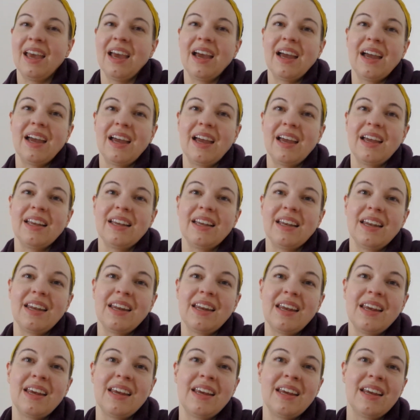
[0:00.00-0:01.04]
and
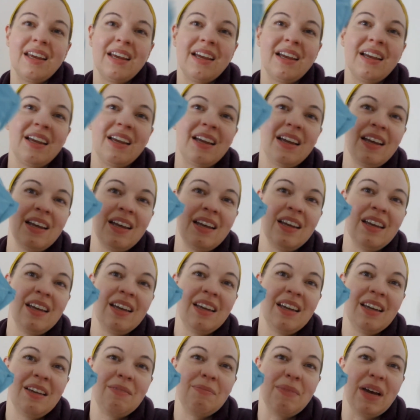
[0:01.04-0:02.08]

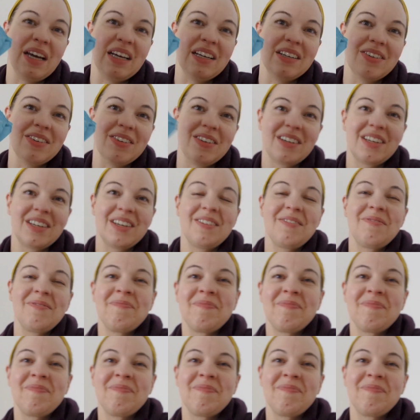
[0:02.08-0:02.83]
bag of dirt.